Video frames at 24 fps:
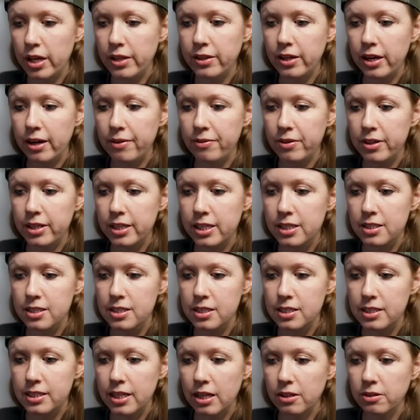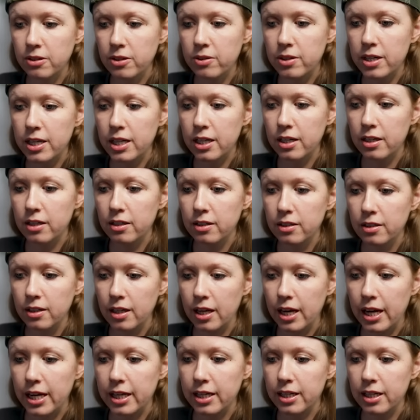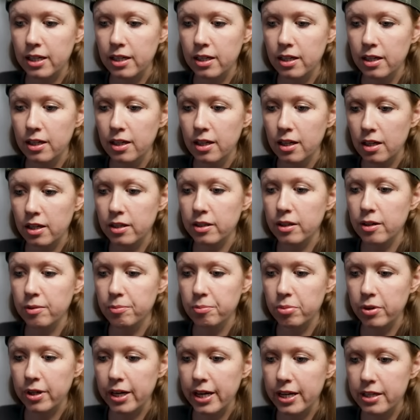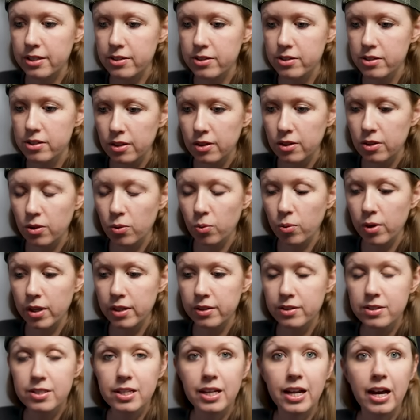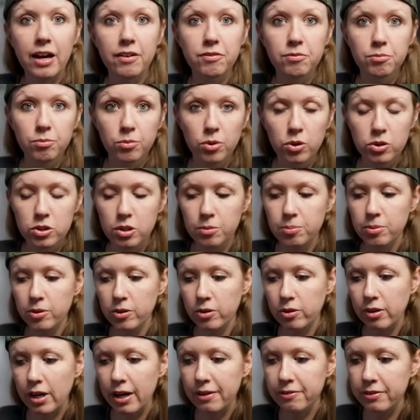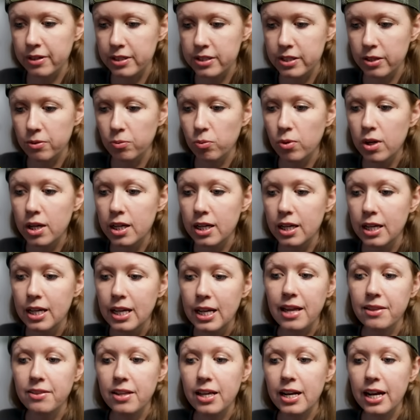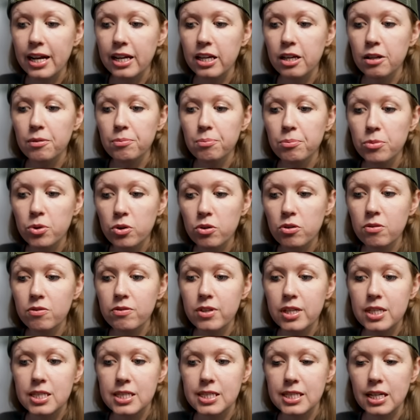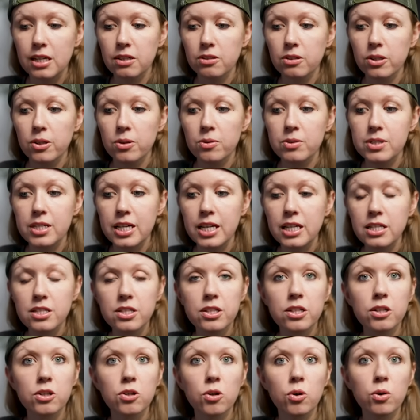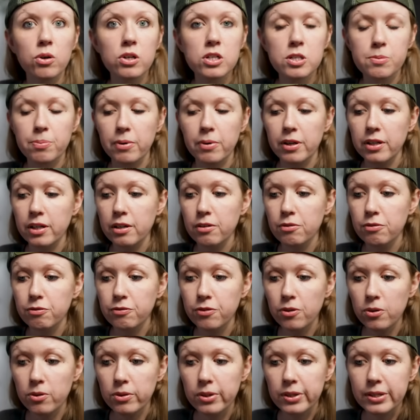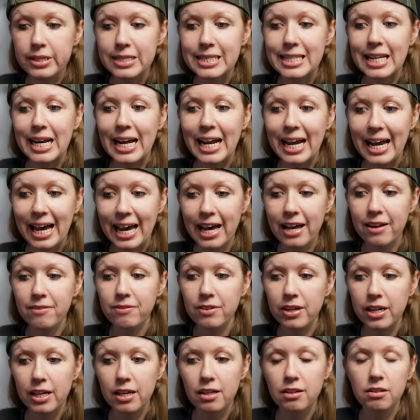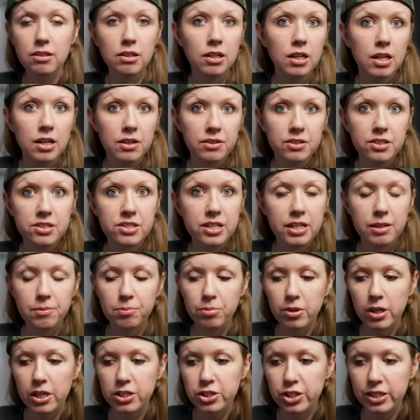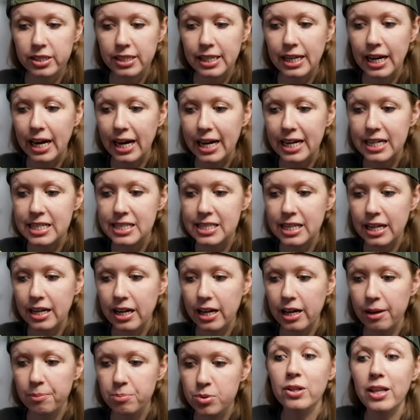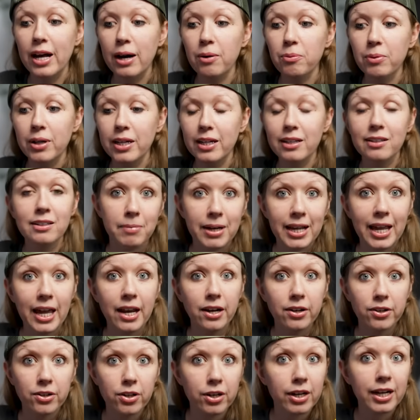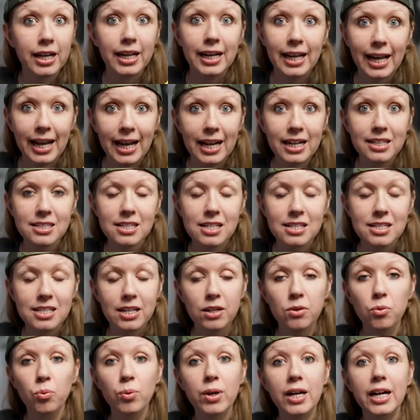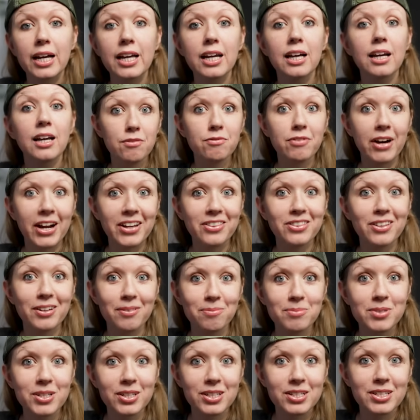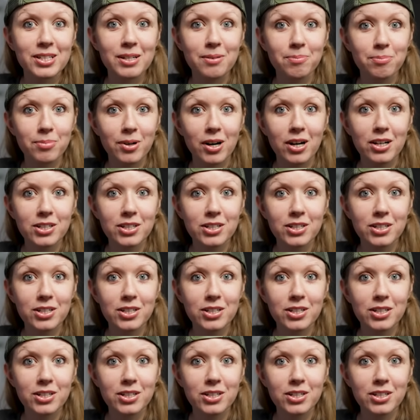So now that everything's downloaded, I can uncompress the ones that have multiple graphics in one, and then I can move these downloads into the corresponding folders that I have in the team project that I set up. So that way my editor can access it when I invite them to the team